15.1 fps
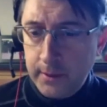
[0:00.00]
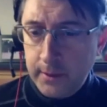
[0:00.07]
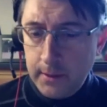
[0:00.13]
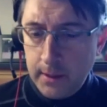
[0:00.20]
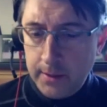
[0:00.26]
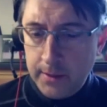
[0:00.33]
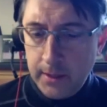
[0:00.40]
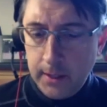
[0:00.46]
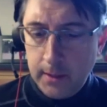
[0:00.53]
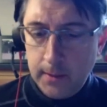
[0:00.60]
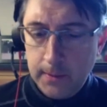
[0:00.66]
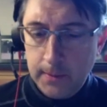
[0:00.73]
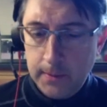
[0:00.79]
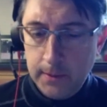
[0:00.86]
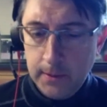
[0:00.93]
I think
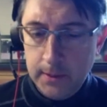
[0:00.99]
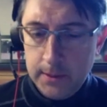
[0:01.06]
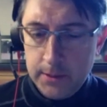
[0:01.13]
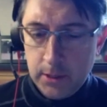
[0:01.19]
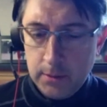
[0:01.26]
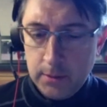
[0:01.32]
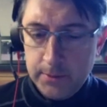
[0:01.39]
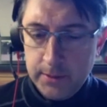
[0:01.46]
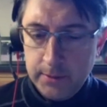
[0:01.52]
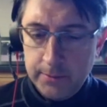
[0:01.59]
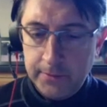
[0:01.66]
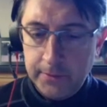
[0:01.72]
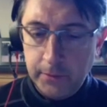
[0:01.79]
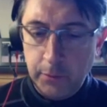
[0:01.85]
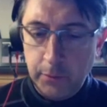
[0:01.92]
that in terms
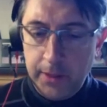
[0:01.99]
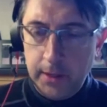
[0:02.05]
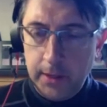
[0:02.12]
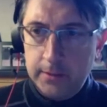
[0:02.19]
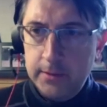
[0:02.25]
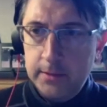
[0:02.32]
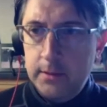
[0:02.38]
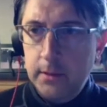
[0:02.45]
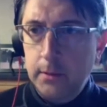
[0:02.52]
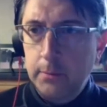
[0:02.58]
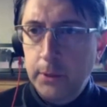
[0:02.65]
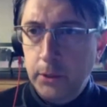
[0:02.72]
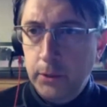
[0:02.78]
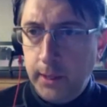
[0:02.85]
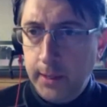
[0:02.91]
of with an existing
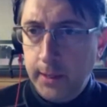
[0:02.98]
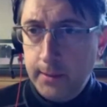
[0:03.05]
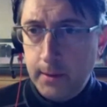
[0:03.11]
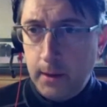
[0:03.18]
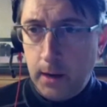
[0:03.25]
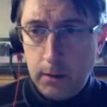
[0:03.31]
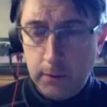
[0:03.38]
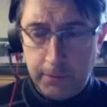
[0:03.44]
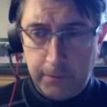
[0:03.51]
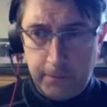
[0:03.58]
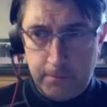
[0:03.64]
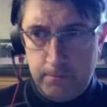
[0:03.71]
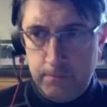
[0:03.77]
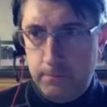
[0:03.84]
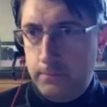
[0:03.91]
building, our
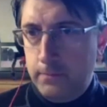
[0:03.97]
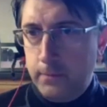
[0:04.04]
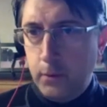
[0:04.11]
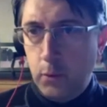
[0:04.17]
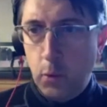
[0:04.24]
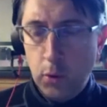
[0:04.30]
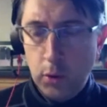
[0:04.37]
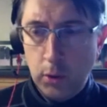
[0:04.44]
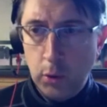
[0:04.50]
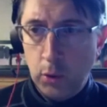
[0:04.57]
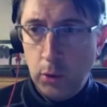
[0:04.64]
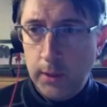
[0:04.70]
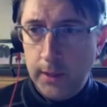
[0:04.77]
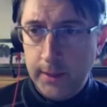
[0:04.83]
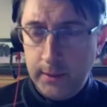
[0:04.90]
core
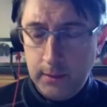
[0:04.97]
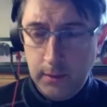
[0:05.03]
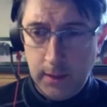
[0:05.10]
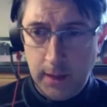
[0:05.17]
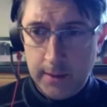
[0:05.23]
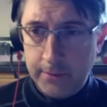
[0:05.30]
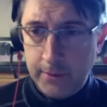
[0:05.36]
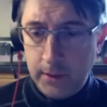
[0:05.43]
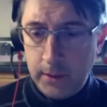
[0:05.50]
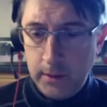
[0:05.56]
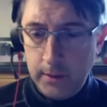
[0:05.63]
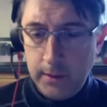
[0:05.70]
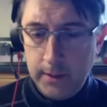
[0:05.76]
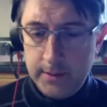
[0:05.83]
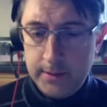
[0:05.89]
goal on a lot of our
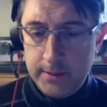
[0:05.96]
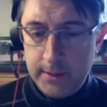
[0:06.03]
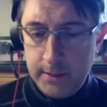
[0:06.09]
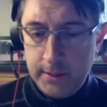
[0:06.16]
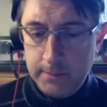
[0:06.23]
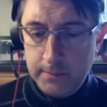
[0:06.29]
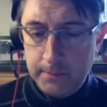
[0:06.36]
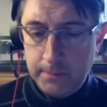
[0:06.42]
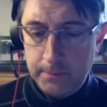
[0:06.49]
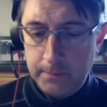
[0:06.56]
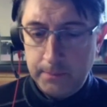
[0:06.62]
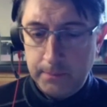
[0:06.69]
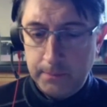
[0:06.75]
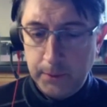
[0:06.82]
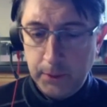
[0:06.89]
existing
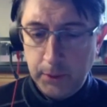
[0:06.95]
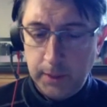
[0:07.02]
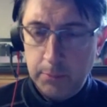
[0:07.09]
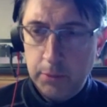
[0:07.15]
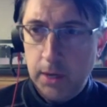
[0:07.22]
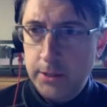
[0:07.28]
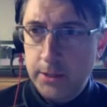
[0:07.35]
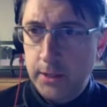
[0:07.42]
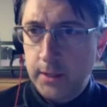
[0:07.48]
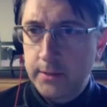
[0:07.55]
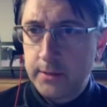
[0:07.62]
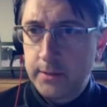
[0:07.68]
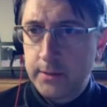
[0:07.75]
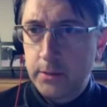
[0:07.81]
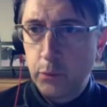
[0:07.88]
building
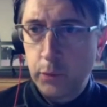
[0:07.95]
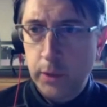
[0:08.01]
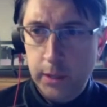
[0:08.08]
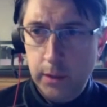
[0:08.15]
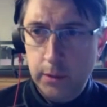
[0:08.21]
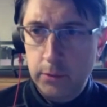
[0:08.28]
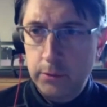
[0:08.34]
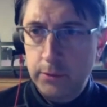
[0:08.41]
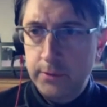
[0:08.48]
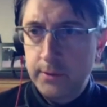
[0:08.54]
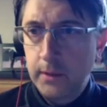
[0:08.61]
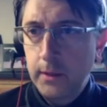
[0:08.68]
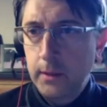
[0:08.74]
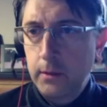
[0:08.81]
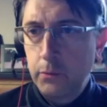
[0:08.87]
projects is to reuse
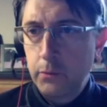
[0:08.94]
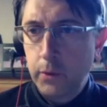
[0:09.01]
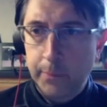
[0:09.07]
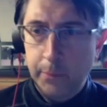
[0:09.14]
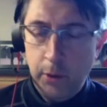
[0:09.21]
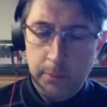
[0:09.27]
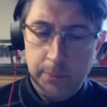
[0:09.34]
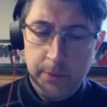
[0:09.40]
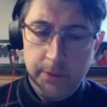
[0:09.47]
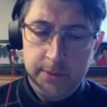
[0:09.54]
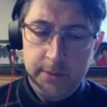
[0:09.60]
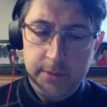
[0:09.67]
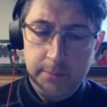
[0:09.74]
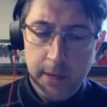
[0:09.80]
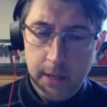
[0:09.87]
and repurpose
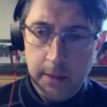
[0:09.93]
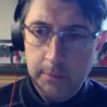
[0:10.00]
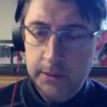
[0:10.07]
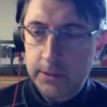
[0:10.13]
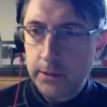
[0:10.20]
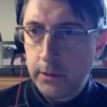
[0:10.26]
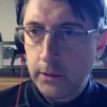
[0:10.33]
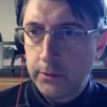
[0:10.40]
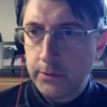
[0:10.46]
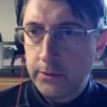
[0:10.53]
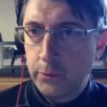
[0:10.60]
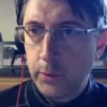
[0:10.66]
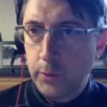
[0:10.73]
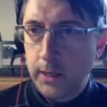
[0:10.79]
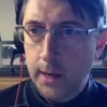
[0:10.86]
as many materials
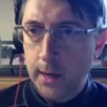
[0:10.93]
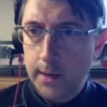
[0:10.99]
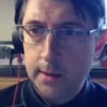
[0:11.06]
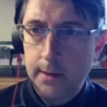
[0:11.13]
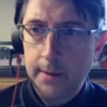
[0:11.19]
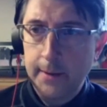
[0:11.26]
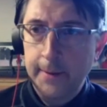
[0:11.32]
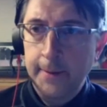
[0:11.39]
as we can,